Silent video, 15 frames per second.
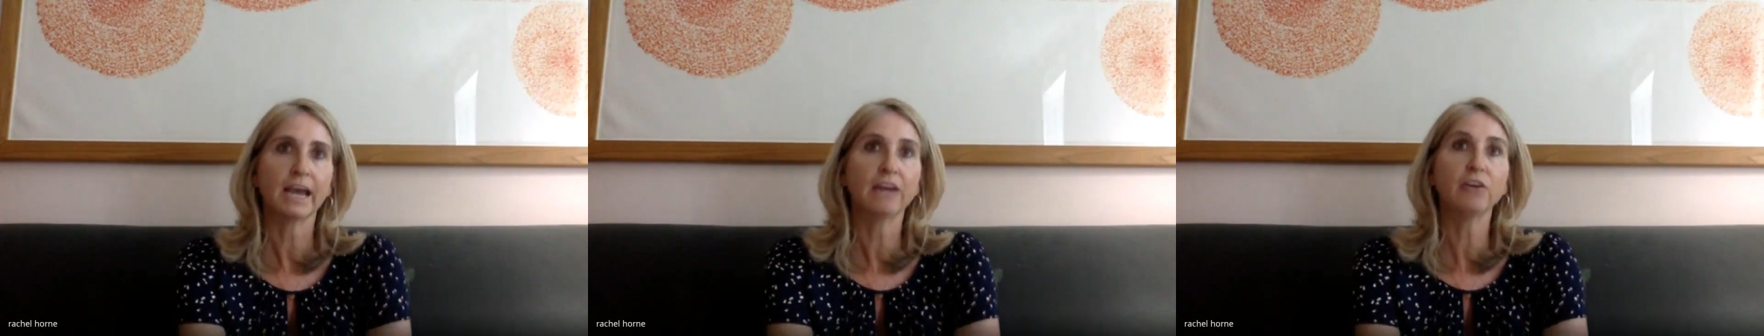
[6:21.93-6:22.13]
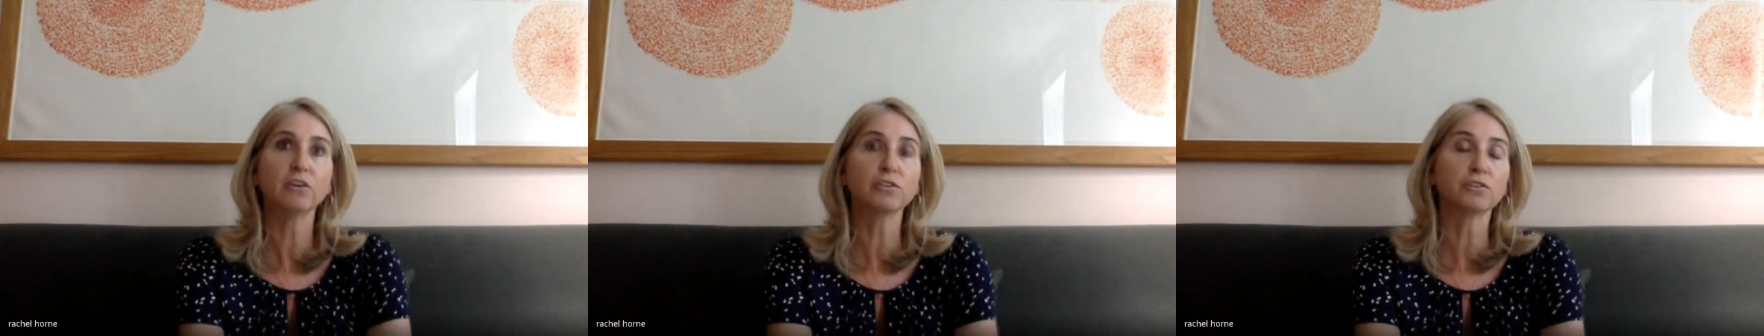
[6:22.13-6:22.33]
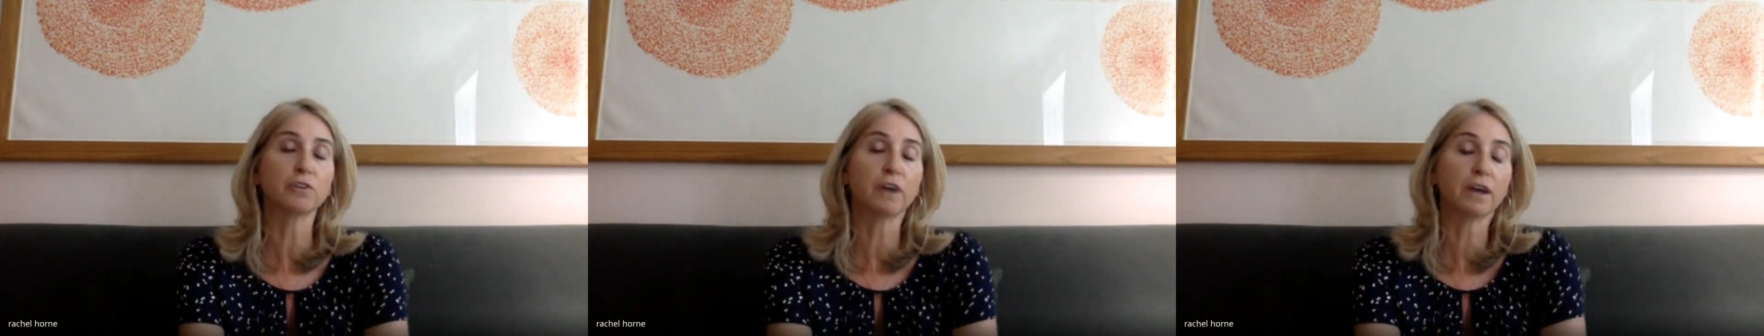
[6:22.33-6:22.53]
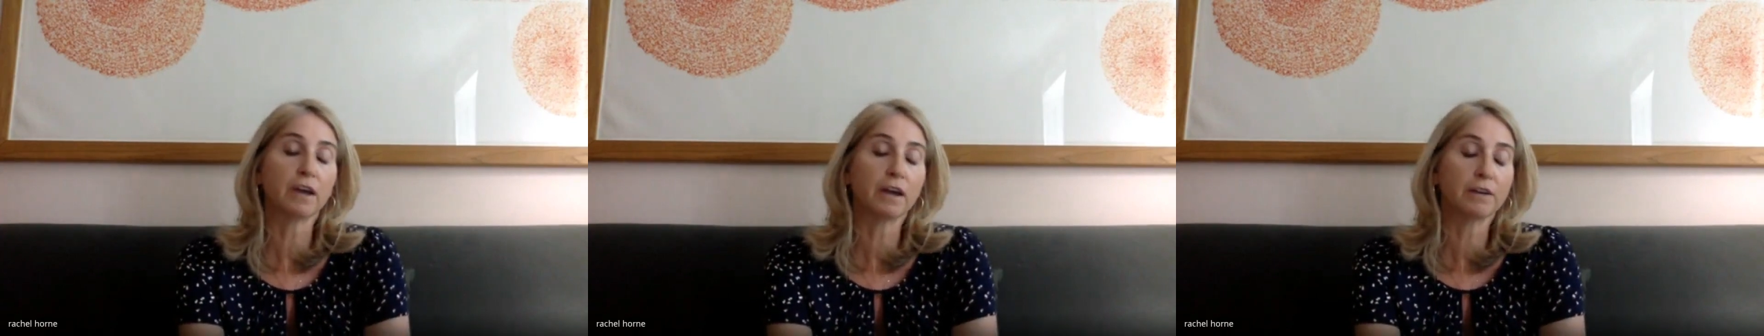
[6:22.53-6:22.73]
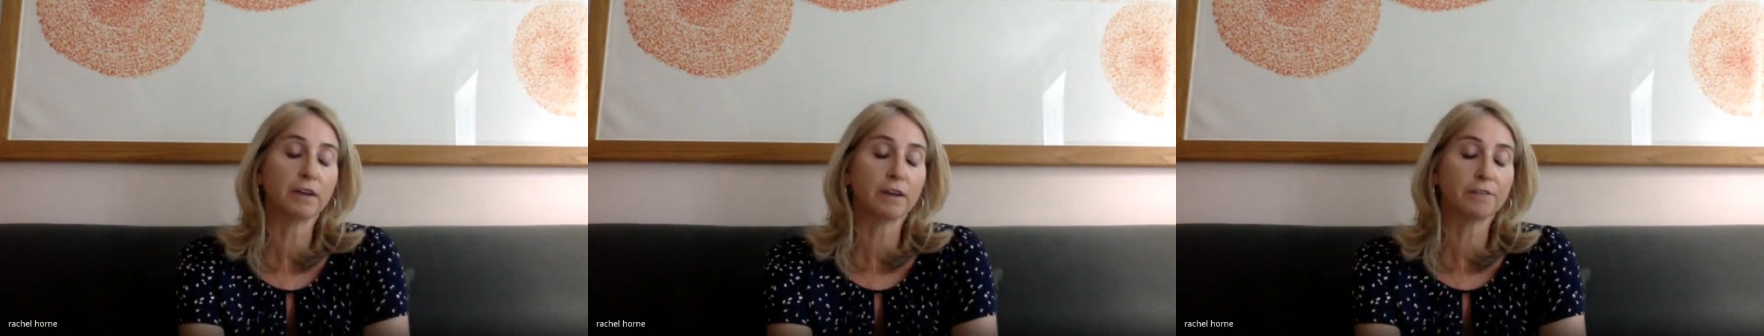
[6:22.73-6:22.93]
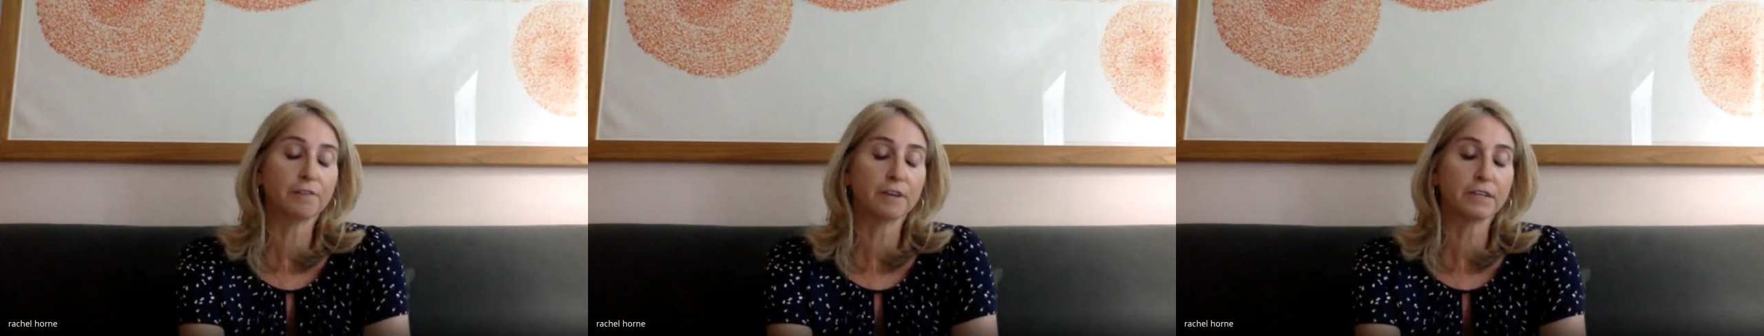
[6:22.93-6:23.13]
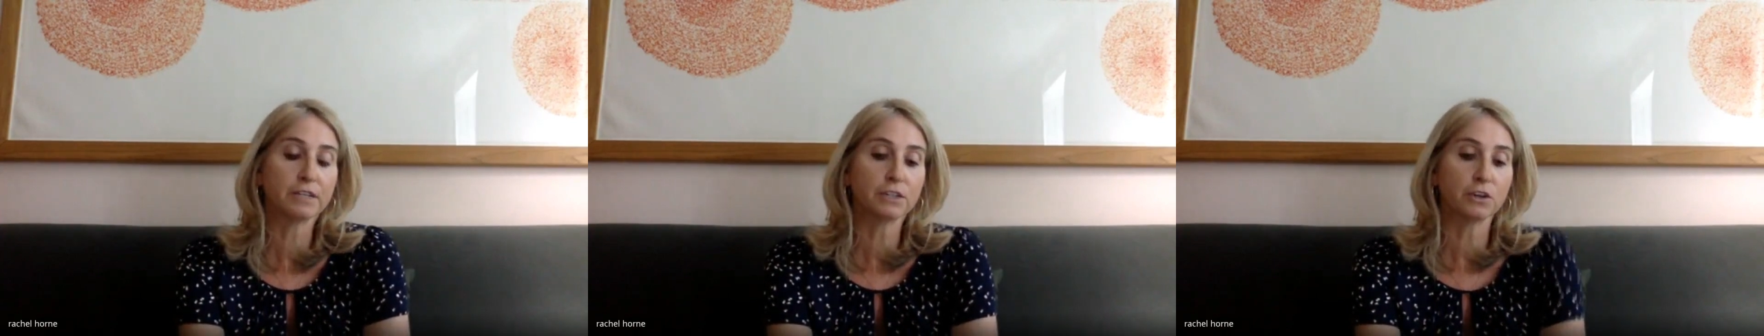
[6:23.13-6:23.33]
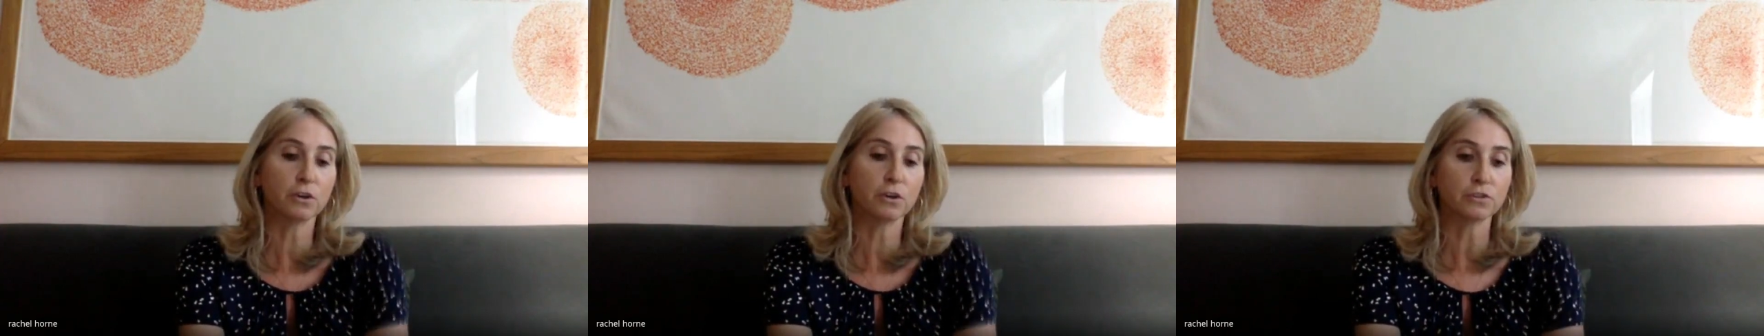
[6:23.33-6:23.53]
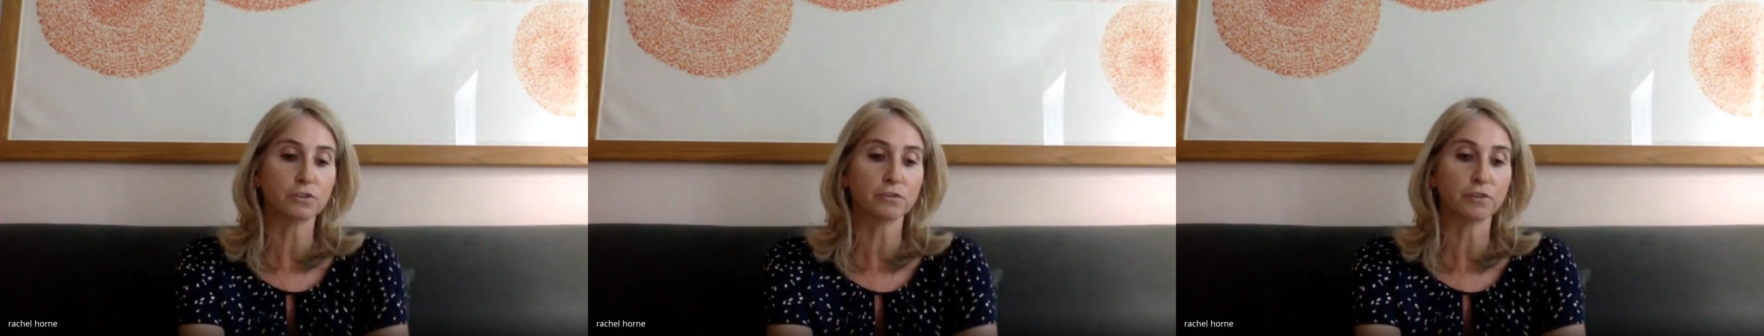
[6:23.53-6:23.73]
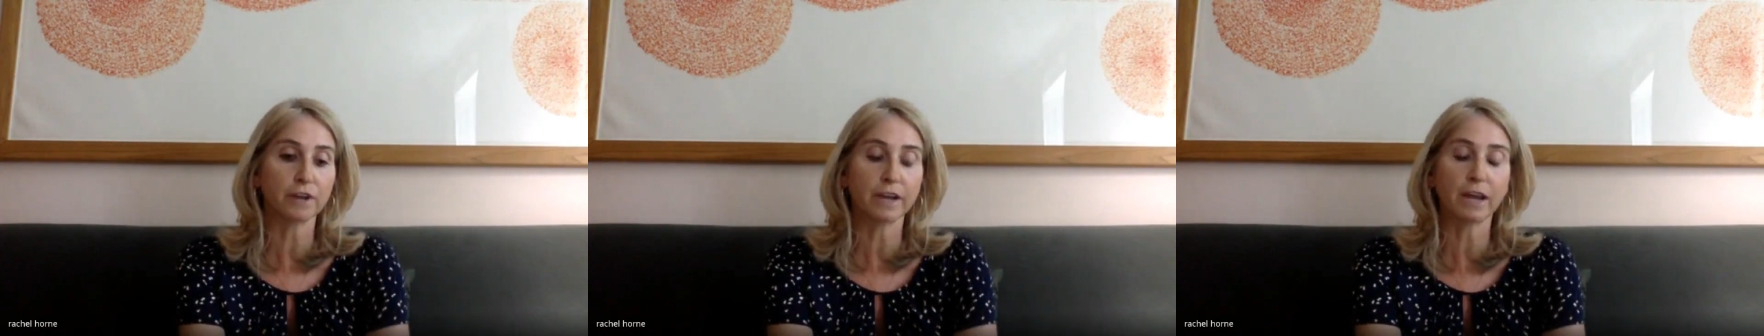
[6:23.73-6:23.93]
And also, I find it
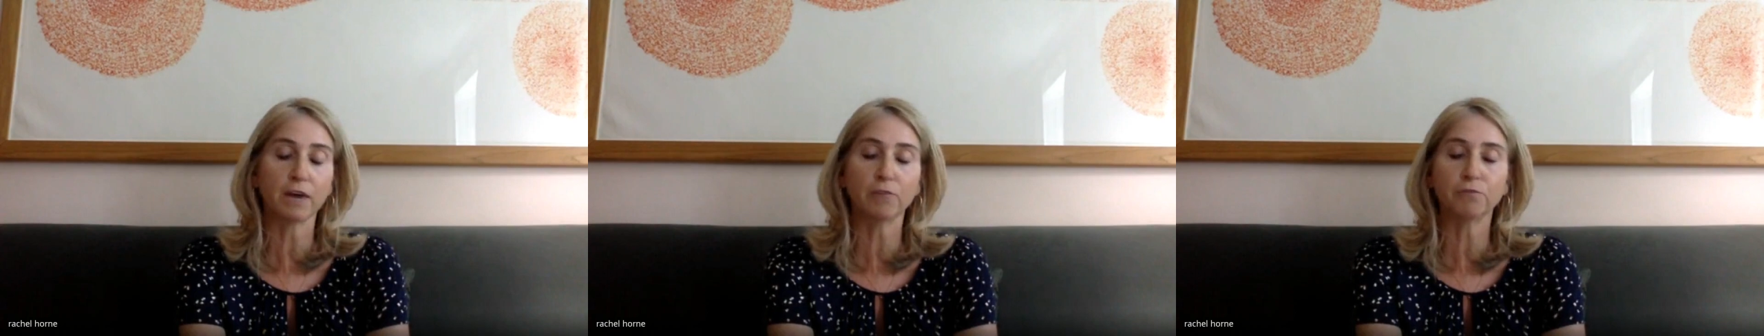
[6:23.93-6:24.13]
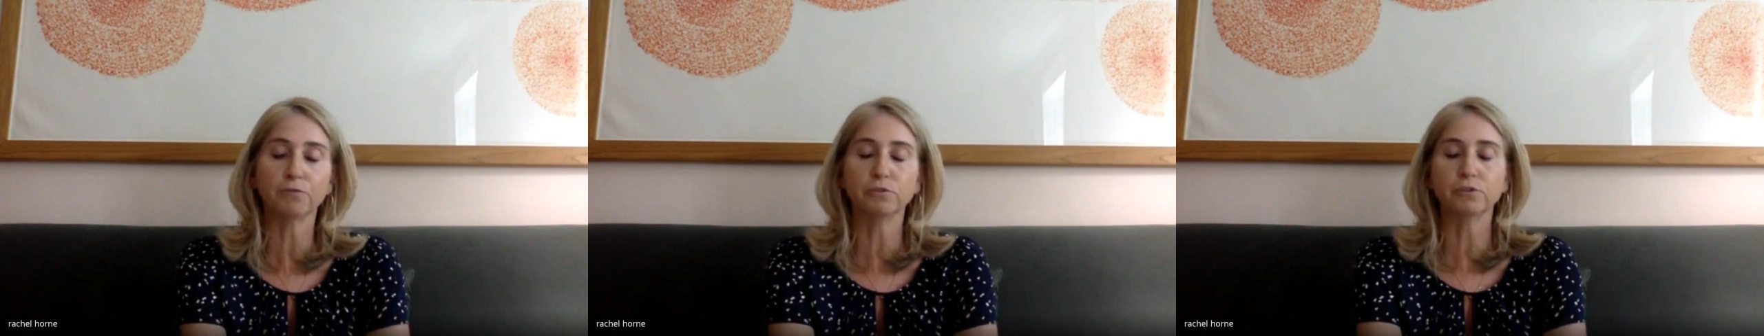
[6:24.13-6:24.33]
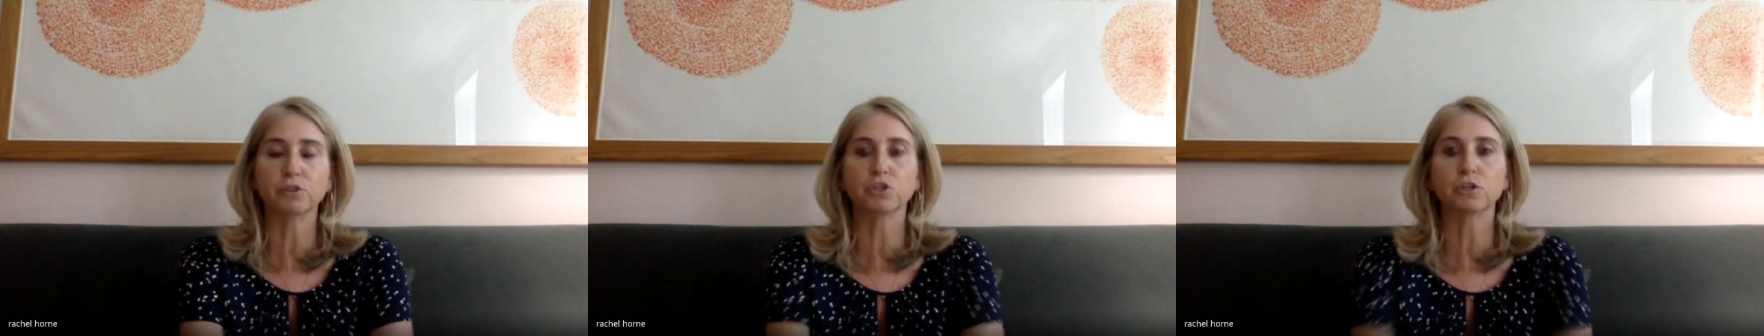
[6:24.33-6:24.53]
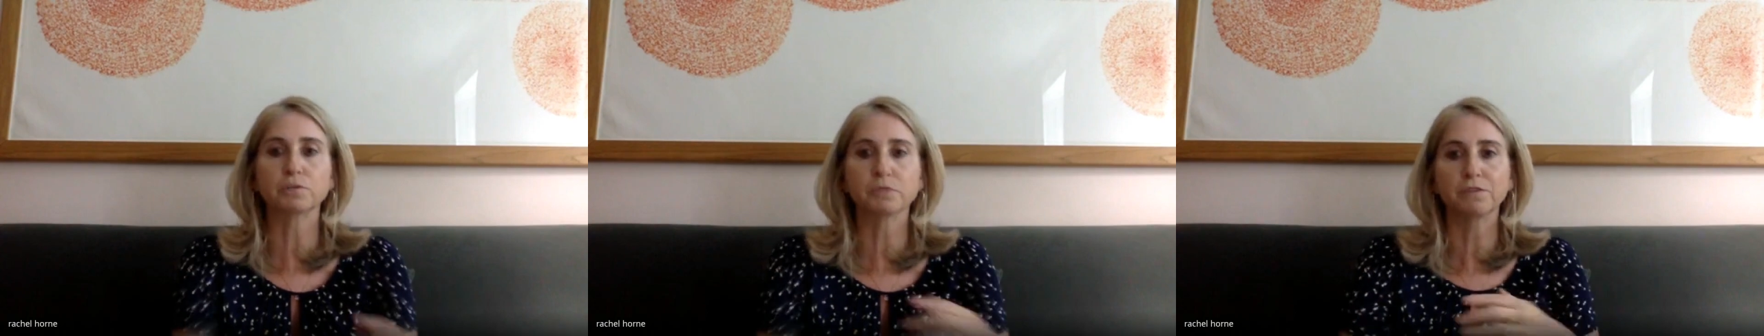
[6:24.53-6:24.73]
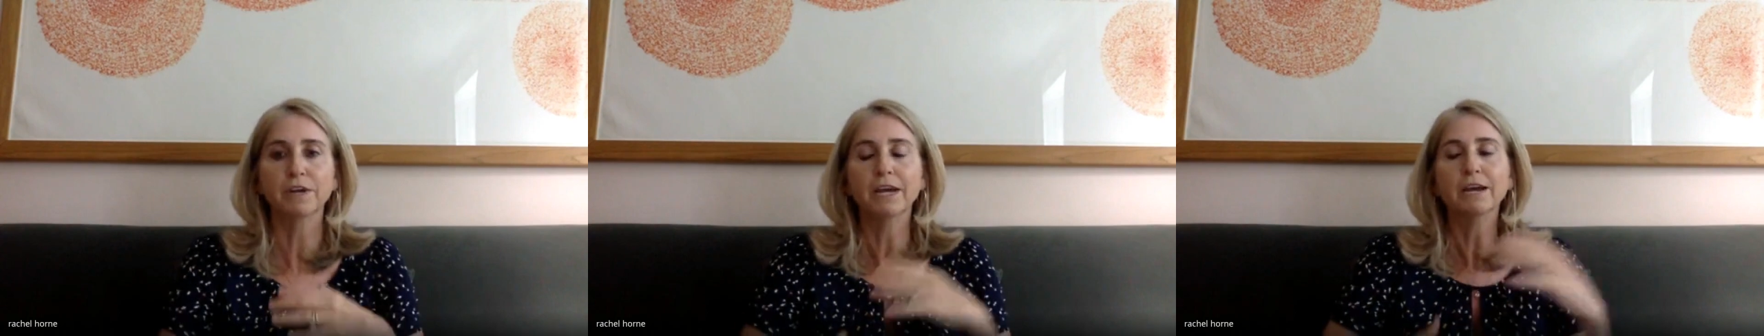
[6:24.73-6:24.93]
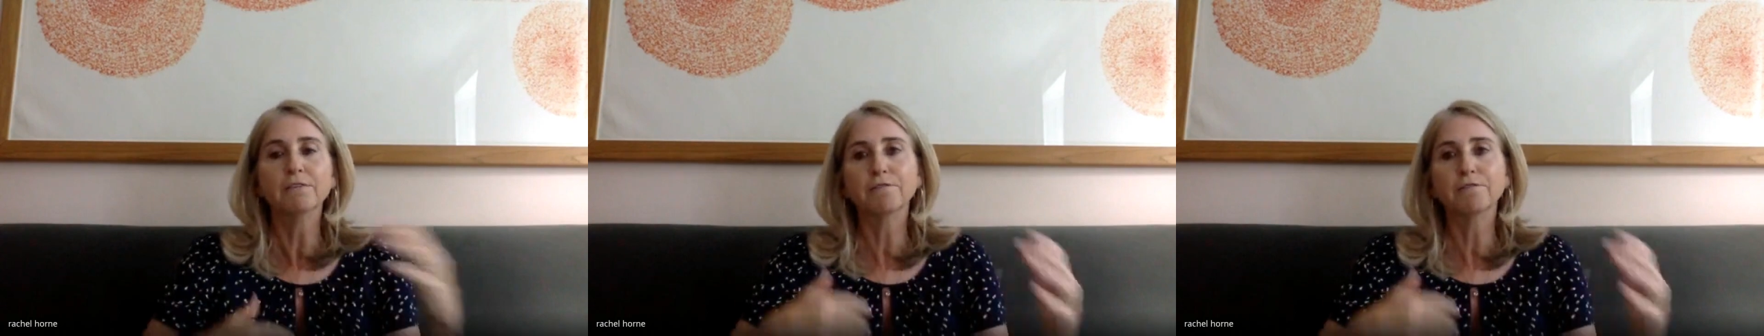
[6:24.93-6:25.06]
also very helpful in terms of